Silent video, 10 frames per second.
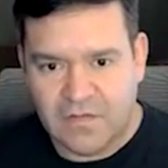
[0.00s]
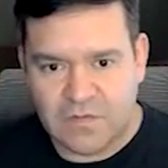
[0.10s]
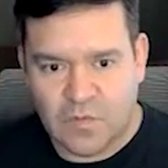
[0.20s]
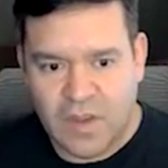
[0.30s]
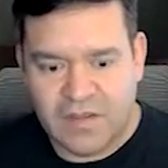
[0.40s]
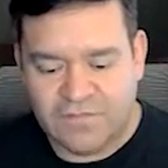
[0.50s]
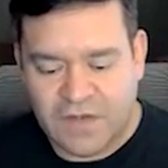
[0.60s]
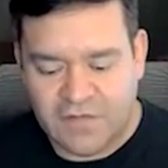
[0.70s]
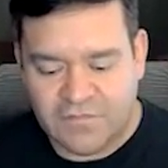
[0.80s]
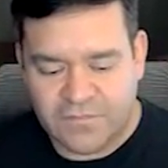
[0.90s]
there's a way
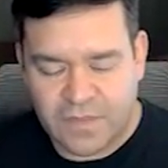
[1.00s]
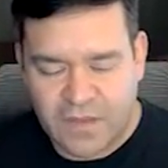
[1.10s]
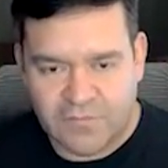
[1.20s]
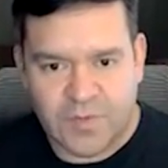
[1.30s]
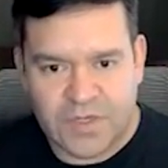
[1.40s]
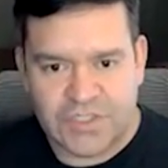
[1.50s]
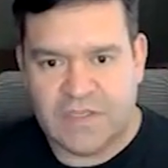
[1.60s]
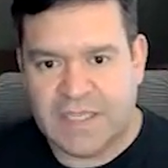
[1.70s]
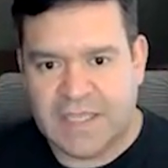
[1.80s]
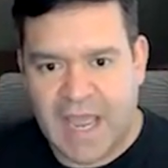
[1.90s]
of bridging
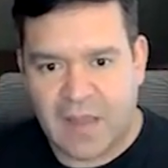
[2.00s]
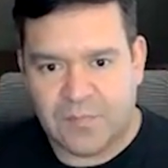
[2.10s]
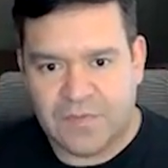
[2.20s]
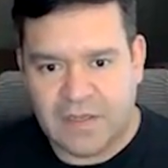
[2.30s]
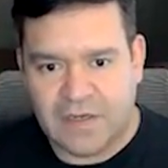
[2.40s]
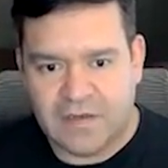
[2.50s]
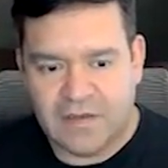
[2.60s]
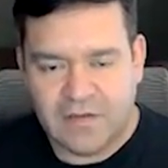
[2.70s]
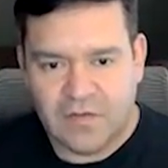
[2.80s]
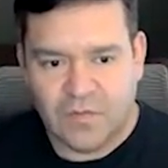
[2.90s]
the gap, that
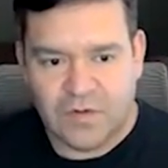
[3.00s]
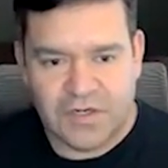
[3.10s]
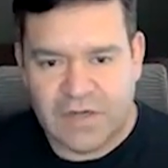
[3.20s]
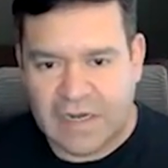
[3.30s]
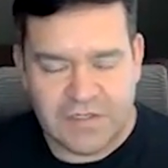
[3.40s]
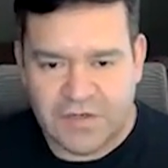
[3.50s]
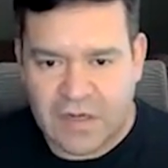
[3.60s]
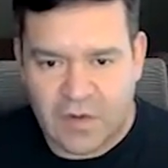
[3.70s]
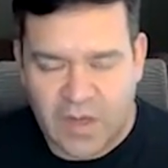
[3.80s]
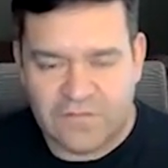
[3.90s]
where you're
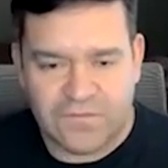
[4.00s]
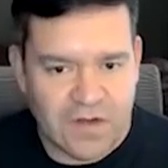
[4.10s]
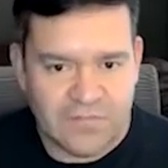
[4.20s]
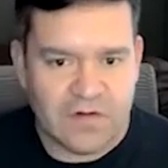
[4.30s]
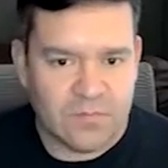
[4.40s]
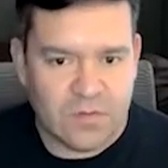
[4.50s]
not waiting forever and